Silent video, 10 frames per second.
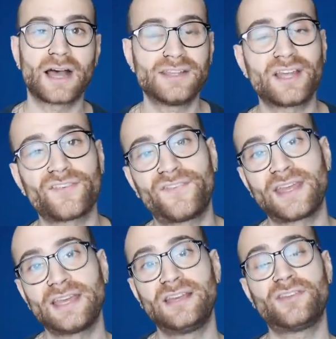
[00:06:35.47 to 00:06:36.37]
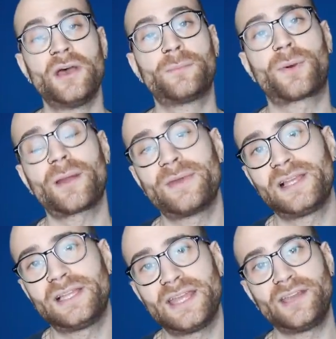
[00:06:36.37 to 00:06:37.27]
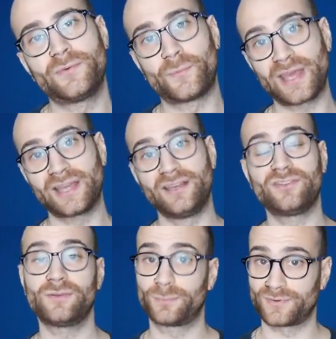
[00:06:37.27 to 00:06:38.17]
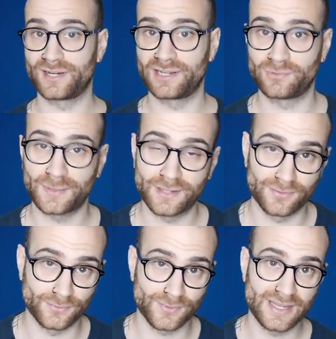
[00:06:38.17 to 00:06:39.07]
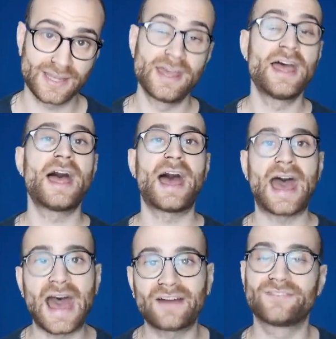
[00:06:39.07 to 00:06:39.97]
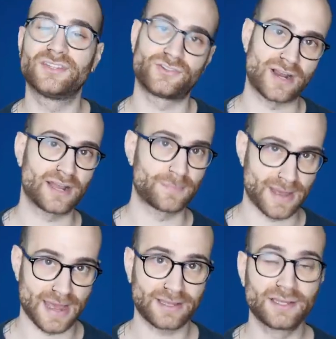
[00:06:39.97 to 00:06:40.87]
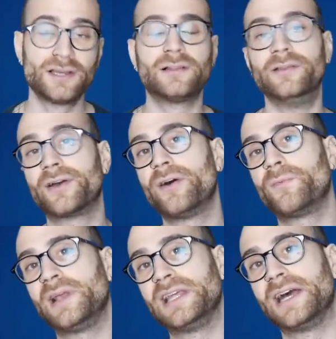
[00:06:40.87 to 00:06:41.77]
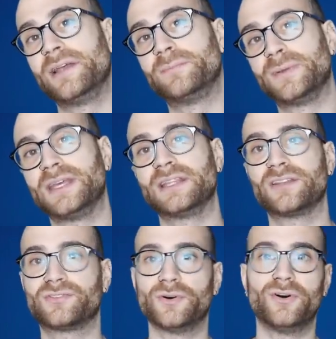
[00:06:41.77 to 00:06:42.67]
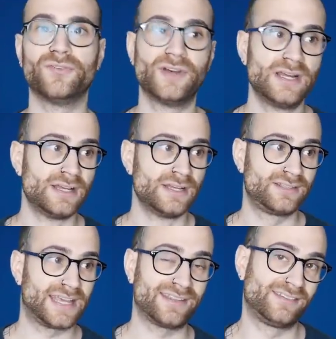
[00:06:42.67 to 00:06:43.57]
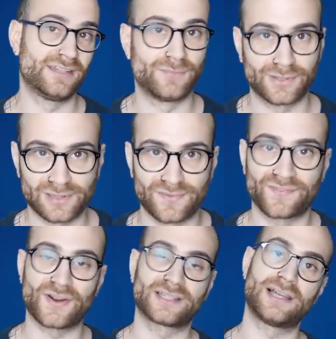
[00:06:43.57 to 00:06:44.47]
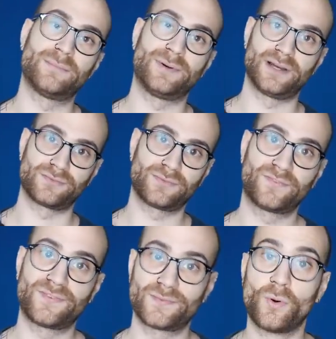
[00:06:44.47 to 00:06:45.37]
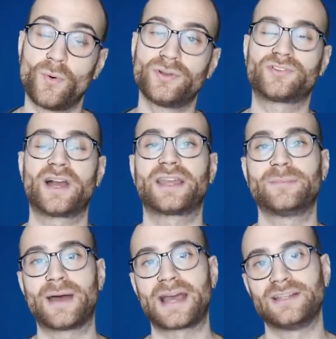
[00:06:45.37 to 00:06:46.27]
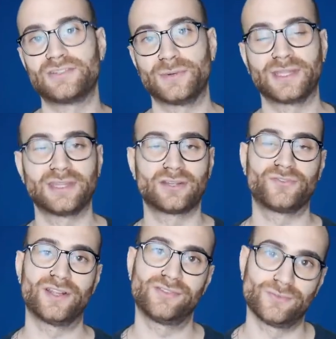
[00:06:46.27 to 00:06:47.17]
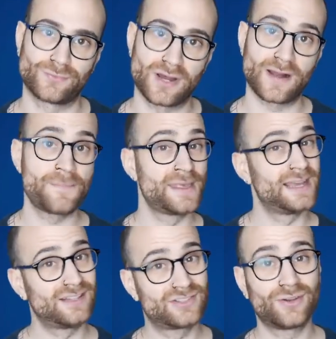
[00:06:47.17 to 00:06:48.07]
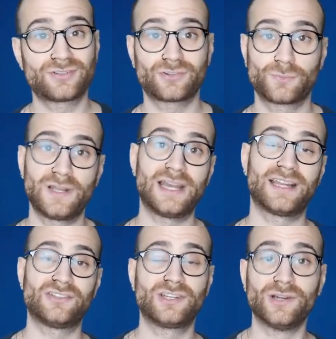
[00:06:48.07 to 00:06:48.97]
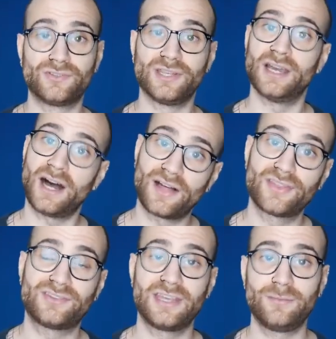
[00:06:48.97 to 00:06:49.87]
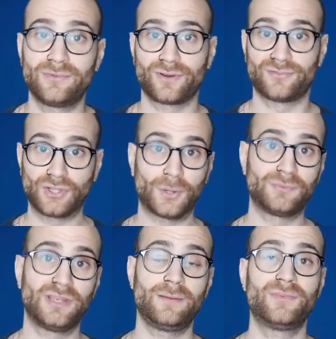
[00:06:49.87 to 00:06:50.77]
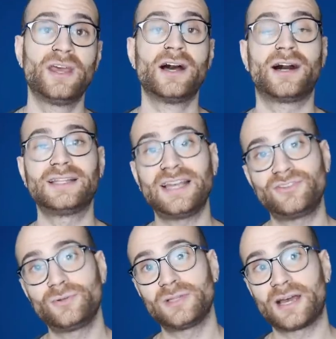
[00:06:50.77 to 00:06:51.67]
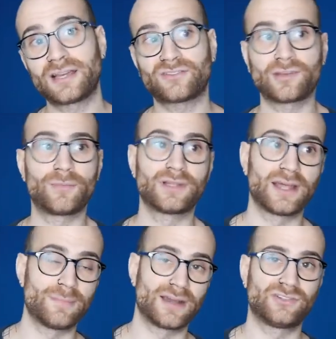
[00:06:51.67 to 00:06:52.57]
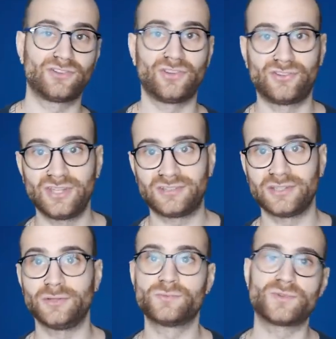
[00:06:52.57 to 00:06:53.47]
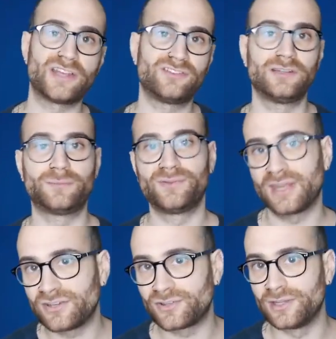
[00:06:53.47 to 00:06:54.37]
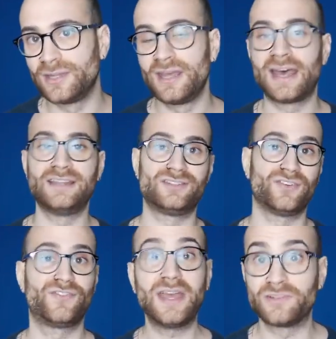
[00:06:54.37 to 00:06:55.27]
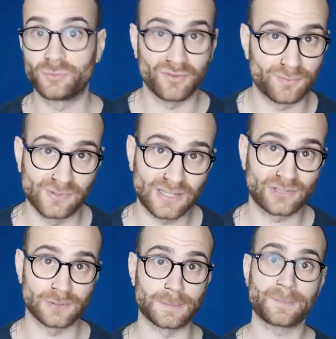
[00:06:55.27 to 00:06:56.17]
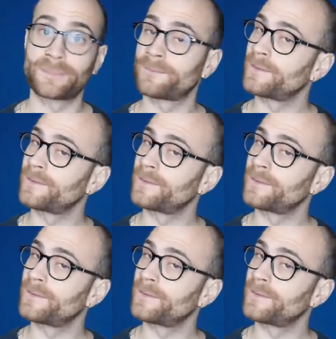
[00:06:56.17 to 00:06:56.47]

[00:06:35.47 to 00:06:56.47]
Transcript: Another thing is Premier League wingers, provided he's playing on the wing, have to track back. Look at Willian being the sort of tested model for Frank Lampard, always tracking back and doing the defensive work. It's not just Willian and Chelsea, other teams of top teams, unless you're like someone like Manchester City who rest in possession and defend with possession.